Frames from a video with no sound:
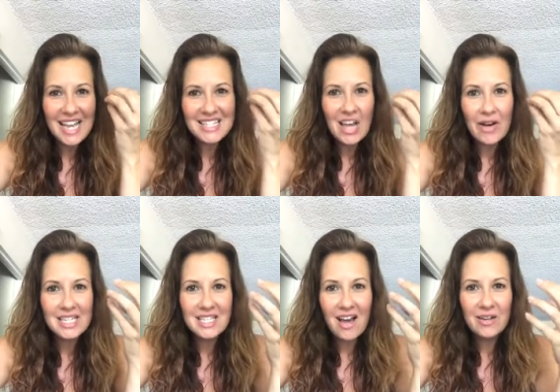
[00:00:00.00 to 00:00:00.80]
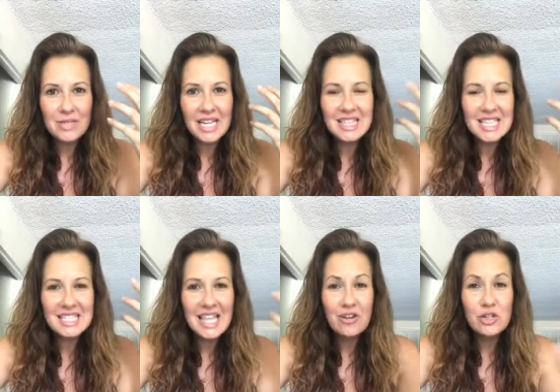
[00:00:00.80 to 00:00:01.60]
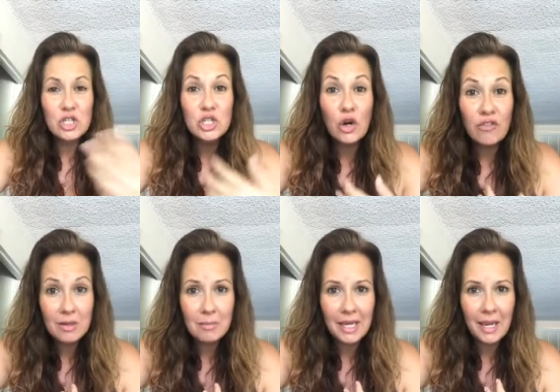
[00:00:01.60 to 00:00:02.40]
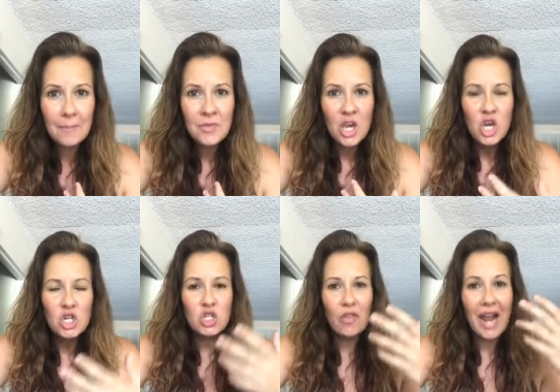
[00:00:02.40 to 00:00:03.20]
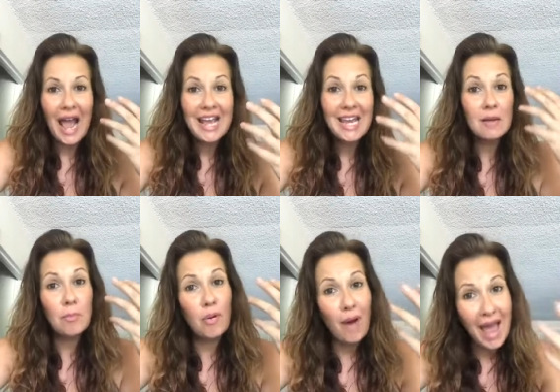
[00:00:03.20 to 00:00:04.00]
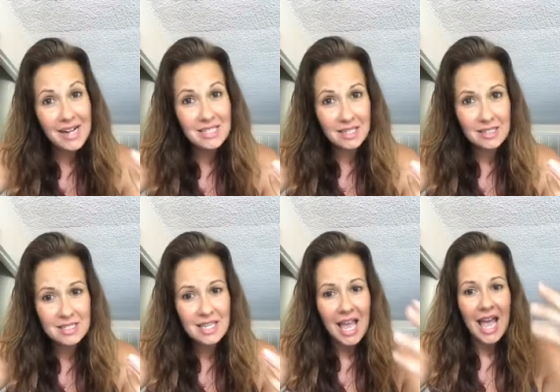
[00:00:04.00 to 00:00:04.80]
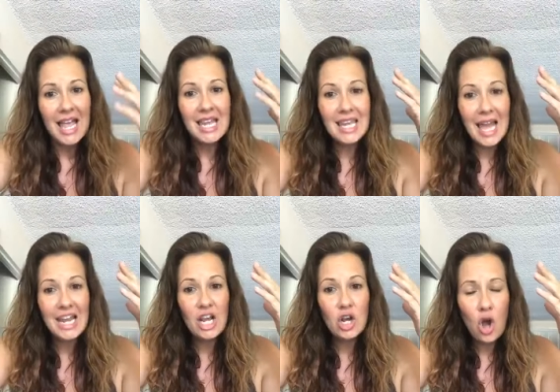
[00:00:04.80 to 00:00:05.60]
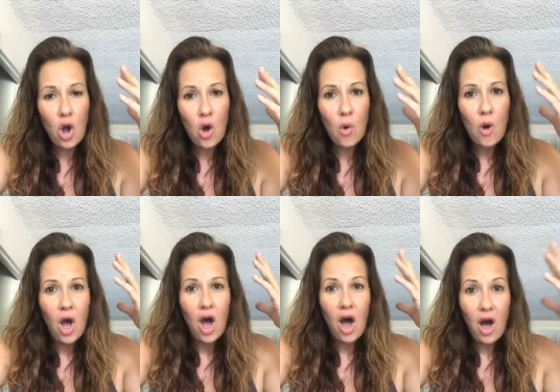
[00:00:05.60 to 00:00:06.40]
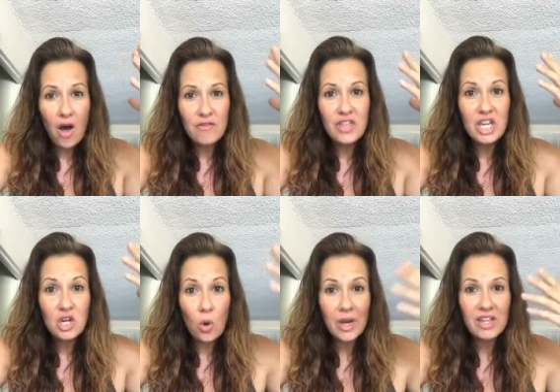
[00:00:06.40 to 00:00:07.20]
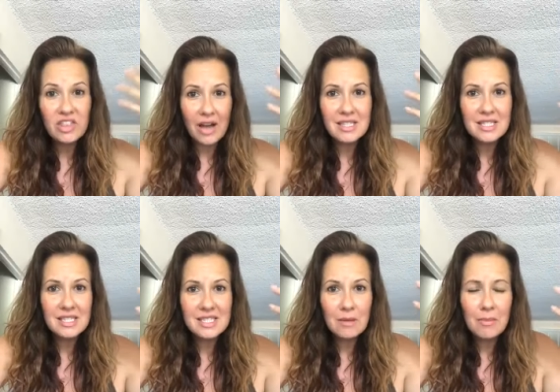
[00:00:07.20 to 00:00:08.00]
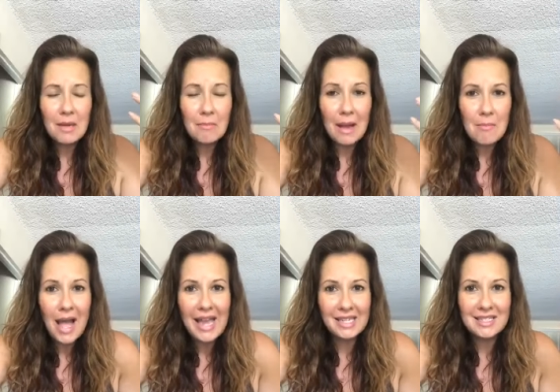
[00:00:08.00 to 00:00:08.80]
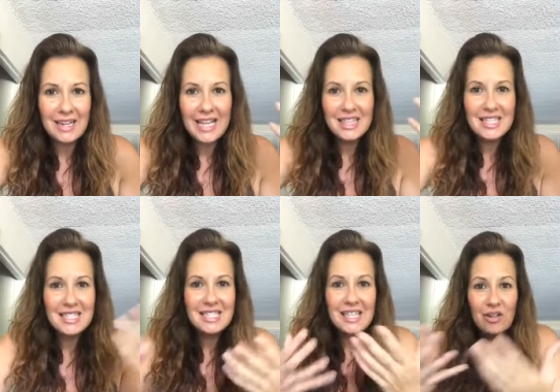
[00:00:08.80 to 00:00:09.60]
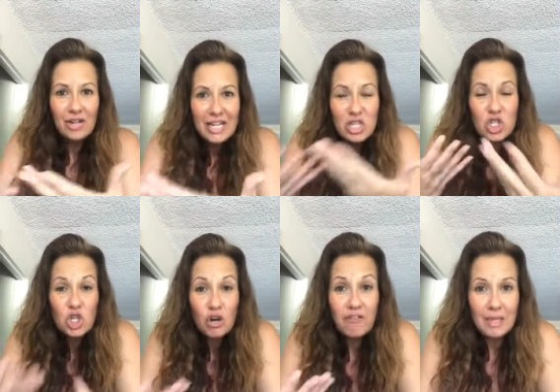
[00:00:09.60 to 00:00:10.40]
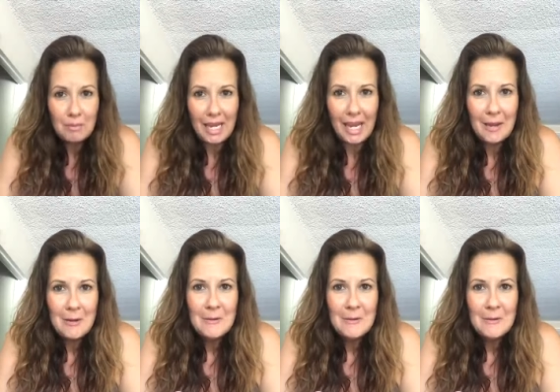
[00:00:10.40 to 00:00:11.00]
how I saw it. It was like, this letter serving me so that I can practice letting go of the egoic thought system in my mind. Like, this is literally serving me.